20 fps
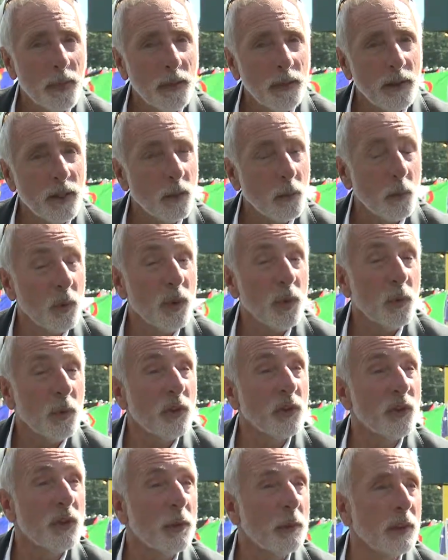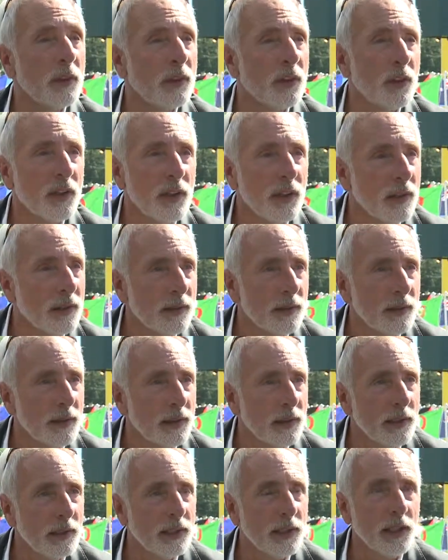know, we're, we're similar to the,
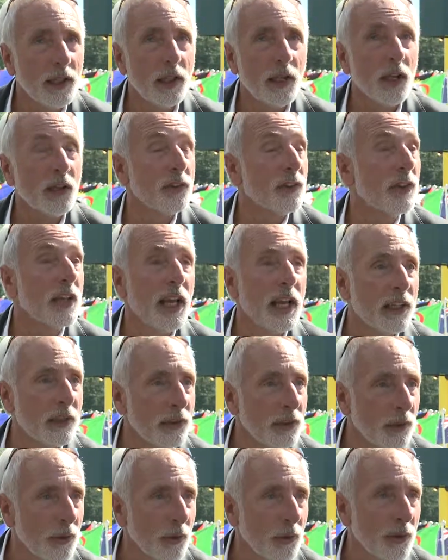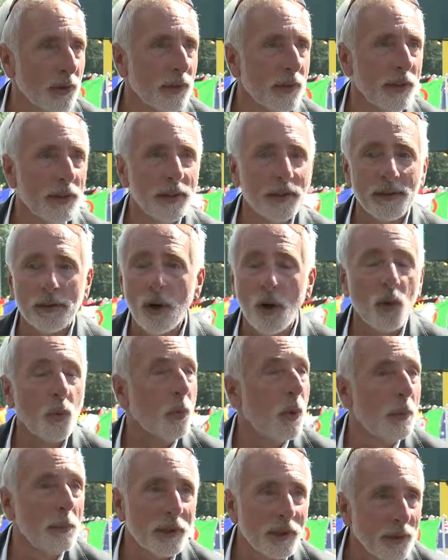the, the Augusta National or the or
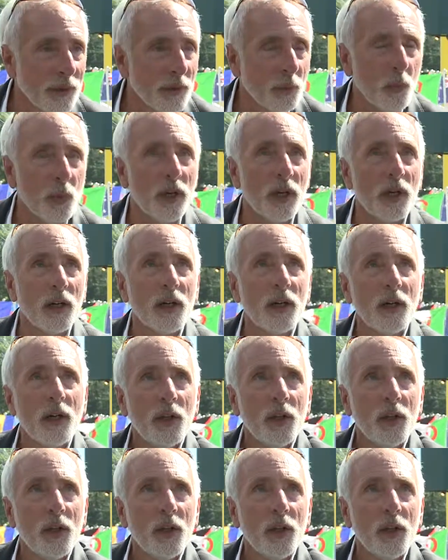Wimbledon, where